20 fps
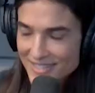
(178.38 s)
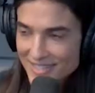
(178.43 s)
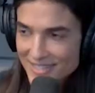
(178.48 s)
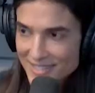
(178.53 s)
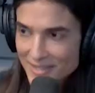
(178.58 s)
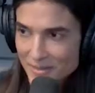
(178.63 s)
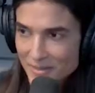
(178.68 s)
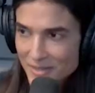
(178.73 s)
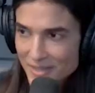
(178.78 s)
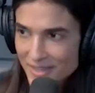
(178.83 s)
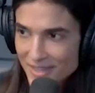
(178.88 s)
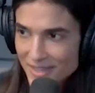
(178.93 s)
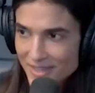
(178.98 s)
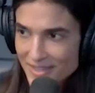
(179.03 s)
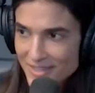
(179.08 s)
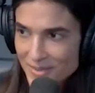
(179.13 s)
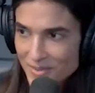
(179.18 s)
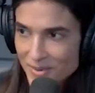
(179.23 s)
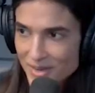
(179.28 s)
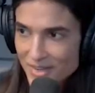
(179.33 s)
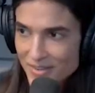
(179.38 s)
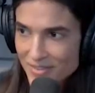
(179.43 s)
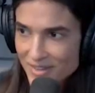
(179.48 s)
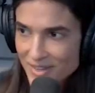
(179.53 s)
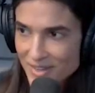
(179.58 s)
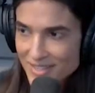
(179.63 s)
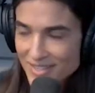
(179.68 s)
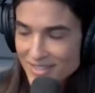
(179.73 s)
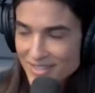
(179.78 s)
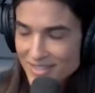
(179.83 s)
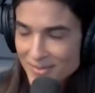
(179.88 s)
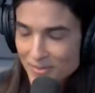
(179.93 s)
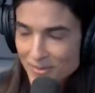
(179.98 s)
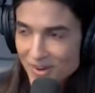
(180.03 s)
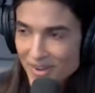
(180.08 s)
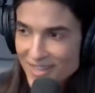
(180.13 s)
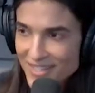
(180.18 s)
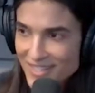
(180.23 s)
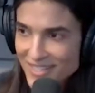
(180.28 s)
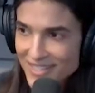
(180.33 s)
same thing. It's white rice. It's
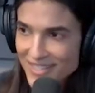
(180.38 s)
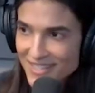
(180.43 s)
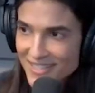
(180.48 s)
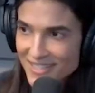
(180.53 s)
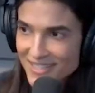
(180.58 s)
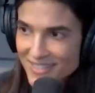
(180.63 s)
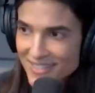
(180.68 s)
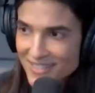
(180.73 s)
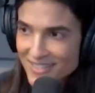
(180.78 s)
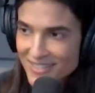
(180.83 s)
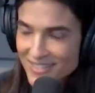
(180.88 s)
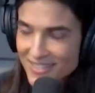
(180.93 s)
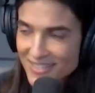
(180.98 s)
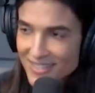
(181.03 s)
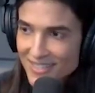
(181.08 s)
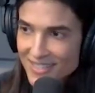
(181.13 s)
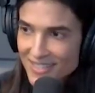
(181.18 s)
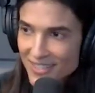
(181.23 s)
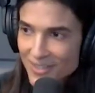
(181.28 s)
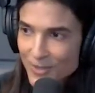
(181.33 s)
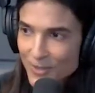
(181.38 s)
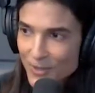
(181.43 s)
processed, and it's going to stick on